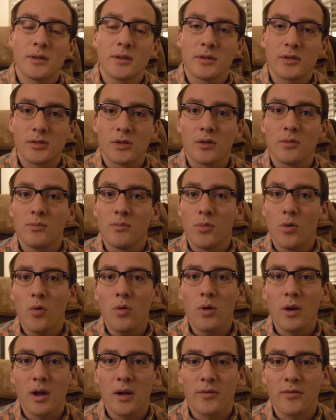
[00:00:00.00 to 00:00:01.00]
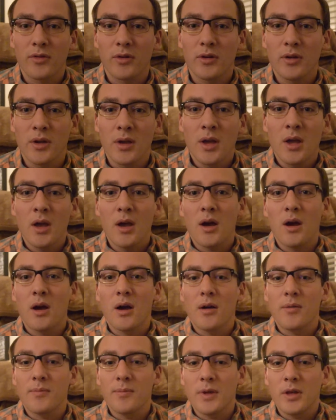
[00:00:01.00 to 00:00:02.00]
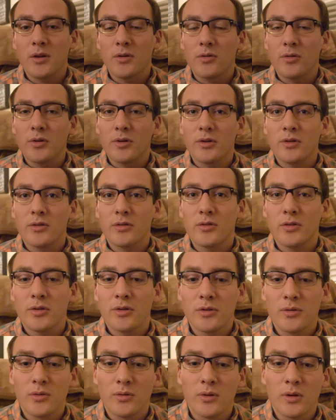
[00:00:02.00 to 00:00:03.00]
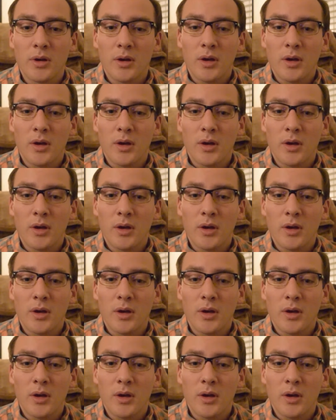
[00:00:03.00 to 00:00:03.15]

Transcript: exert more effort in order to